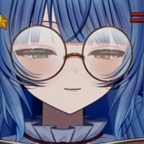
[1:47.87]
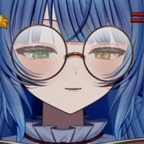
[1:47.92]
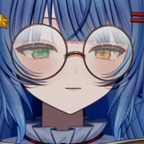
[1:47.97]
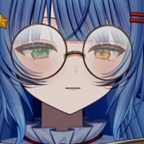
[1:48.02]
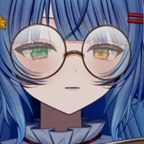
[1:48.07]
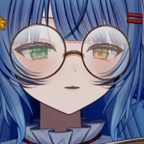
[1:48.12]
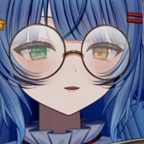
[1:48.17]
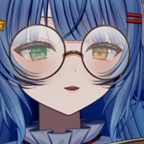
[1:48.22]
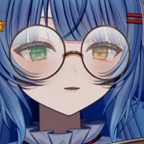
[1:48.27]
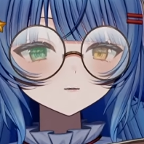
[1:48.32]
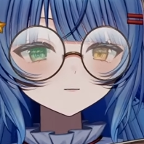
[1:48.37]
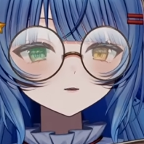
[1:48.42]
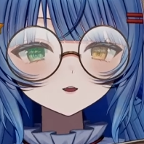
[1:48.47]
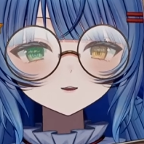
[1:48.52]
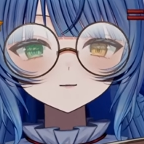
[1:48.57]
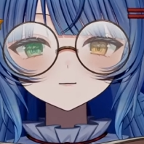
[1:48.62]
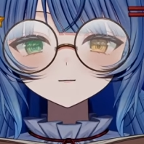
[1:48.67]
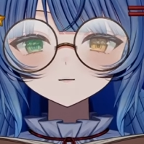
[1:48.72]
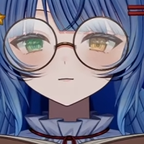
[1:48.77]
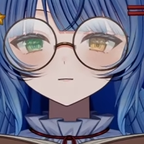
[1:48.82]
When you're playing
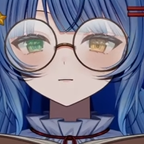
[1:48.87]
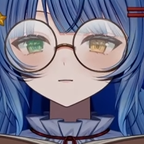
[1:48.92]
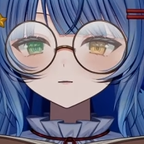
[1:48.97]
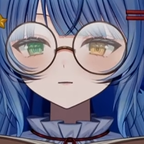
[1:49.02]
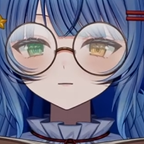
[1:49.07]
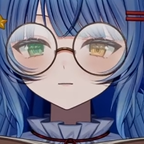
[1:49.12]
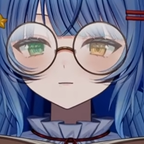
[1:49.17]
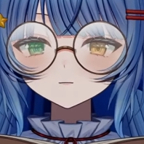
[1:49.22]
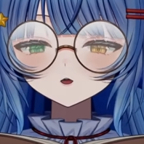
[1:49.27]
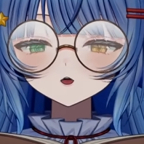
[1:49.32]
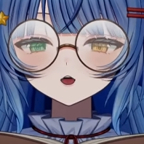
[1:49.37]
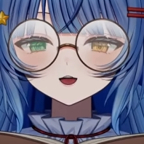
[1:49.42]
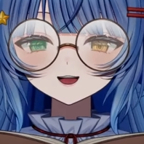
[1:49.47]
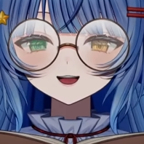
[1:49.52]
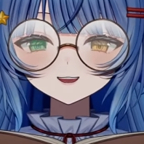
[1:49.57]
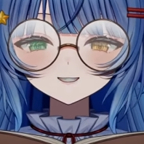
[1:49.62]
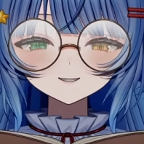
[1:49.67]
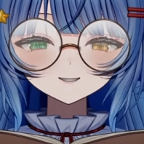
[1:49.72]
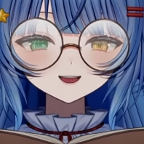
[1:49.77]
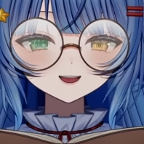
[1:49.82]
solo,
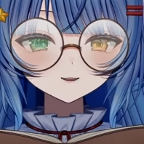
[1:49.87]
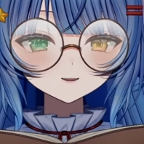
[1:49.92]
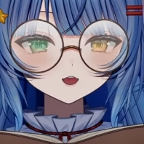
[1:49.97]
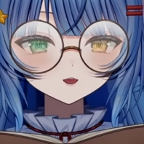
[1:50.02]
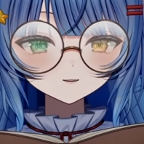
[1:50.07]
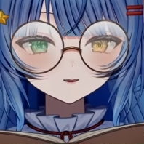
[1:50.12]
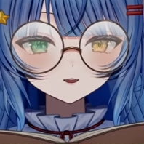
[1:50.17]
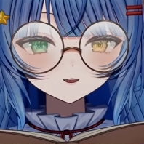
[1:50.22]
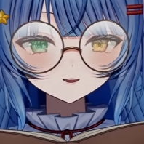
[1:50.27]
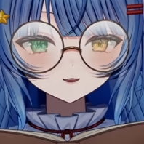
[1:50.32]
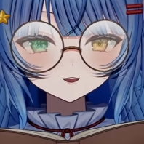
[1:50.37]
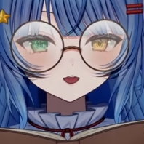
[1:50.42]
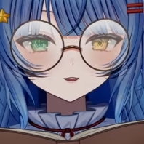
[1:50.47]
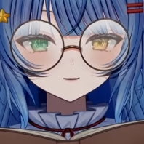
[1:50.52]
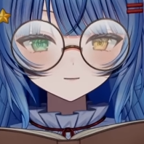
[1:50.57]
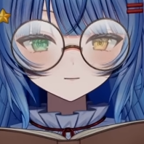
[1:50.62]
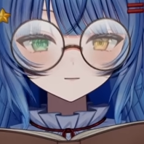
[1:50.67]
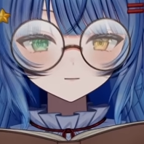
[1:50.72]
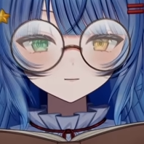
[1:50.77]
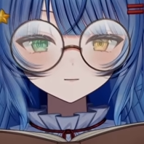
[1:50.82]
instead of having a
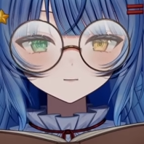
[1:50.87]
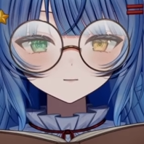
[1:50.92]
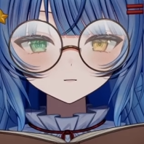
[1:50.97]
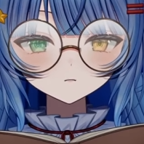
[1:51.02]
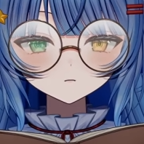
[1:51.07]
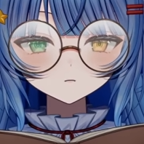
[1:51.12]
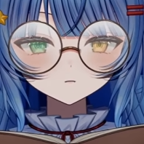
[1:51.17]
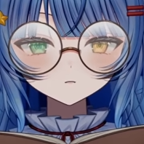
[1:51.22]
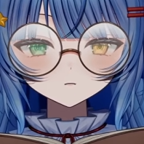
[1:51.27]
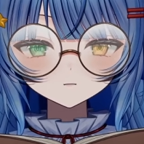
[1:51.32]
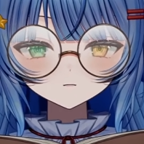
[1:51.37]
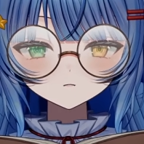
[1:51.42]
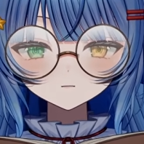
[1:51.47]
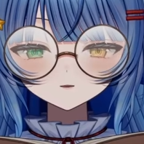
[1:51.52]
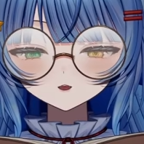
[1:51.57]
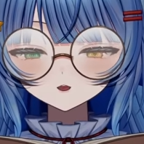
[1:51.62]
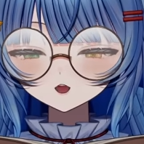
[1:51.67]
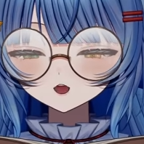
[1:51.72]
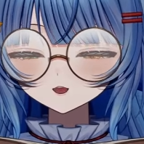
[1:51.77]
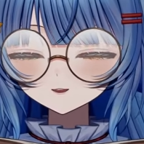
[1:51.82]
DM to
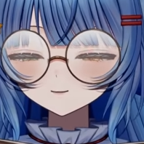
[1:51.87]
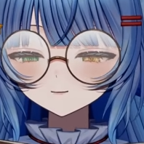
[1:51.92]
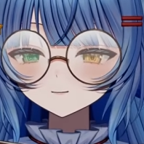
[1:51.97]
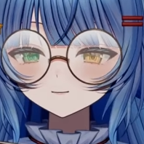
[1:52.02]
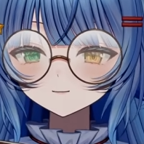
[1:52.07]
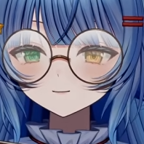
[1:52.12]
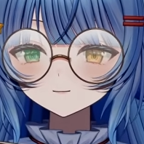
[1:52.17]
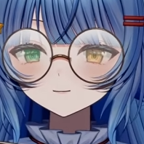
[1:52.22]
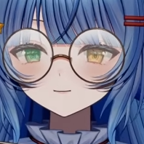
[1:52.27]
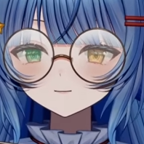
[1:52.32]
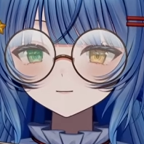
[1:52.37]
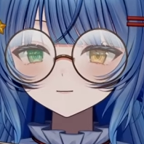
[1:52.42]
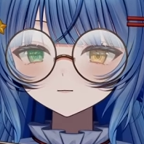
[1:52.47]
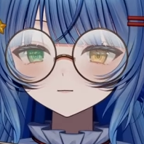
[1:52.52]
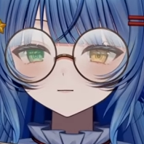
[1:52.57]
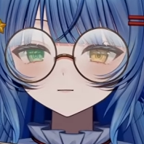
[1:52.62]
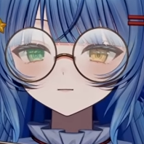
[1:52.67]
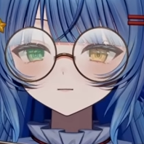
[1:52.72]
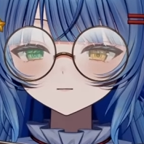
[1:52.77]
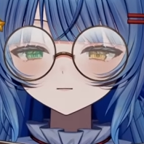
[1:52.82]
mediate these
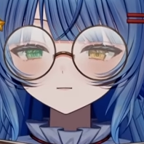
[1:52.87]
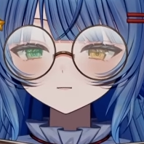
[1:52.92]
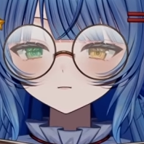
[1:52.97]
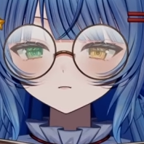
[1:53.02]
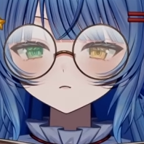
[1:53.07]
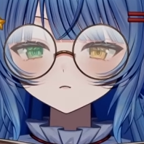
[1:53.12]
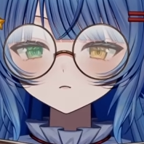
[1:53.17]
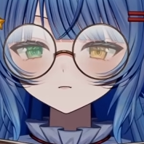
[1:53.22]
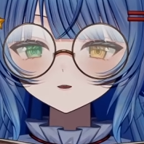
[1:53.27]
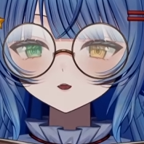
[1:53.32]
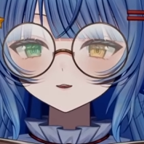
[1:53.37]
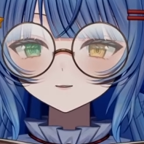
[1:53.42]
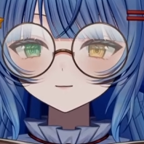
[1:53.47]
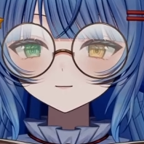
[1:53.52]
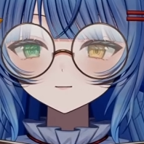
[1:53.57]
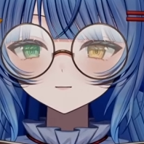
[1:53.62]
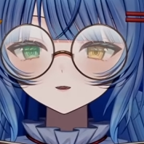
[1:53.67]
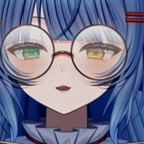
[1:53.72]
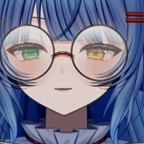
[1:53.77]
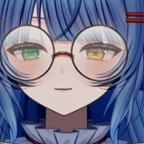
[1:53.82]
decisions, you get
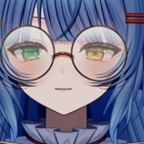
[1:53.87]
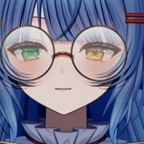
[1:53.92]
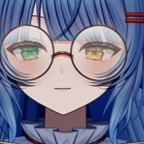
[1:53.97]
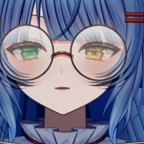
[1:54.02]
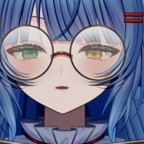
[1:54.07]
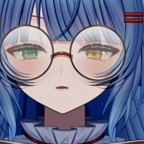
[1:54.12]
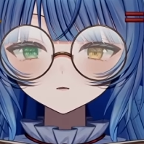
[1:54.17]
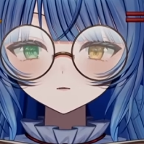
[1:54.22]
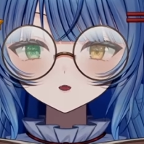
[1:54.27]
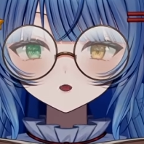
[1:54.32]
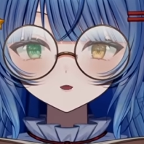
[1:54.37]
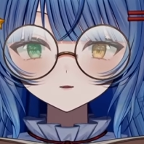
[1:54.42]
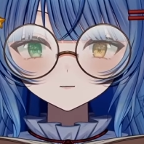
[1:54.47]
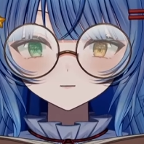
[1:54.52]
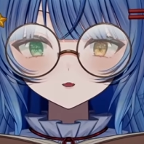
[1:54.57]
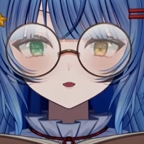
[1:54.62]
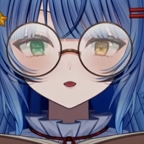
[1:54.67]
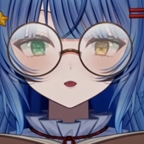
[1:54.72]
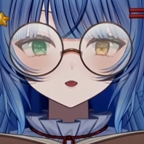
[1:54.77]
to make them for yourself.